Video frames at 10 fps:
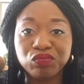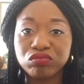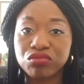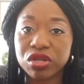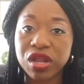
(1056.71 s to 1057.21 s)

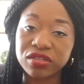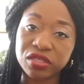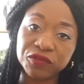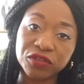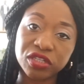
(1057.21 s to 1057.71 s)
But that's
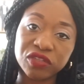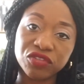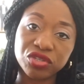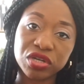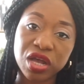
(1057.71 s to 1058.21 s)
it for this
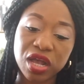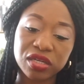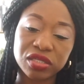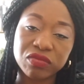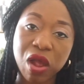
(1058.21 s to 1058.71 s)
video,
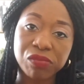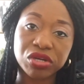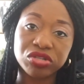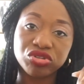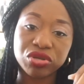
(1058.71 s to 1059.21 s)
guys. I'm
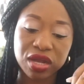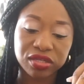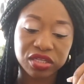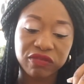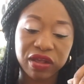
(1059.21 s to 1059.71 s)
going to try and
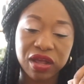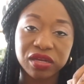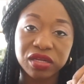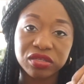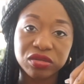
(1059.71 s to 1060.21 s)
see if I
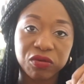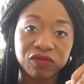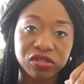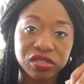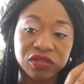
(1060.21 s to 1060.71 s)
can eat some of
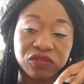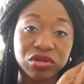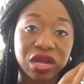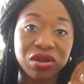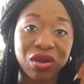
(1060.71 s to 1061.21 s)
this, even though
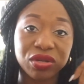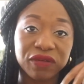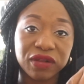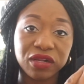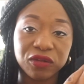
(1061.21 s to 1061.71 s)
I know I'll
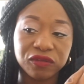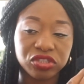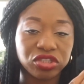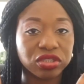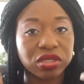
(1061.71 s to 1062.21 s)
definitely not
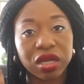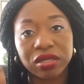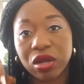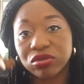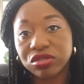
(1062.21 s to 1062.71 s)
finish it.
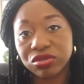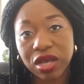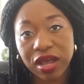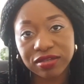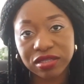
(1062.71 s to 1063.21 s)
And I'll see you
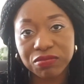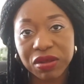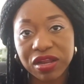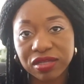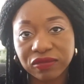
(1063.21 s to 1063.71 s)
guys in my
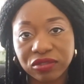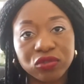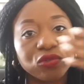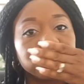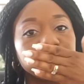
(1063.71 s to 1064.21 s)
next
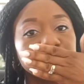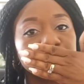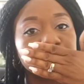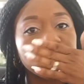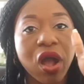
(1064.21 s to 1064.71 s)
video.
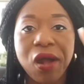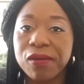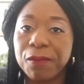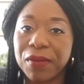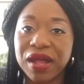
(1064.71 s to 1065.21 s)

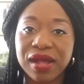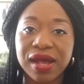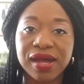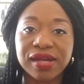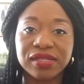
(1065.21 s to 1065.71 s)
Bye
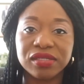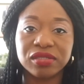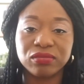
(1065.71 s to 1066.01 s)
guys.